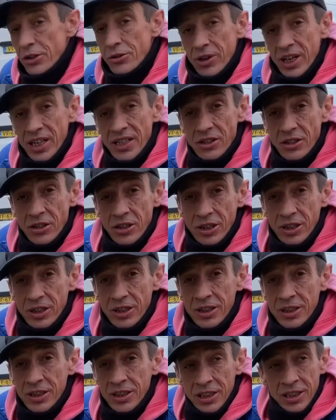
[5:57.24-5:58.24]
trench
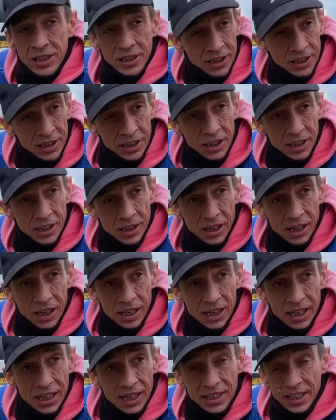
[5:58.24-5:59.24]

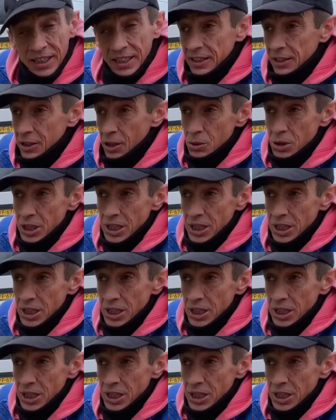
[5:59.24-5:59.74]
and that it goes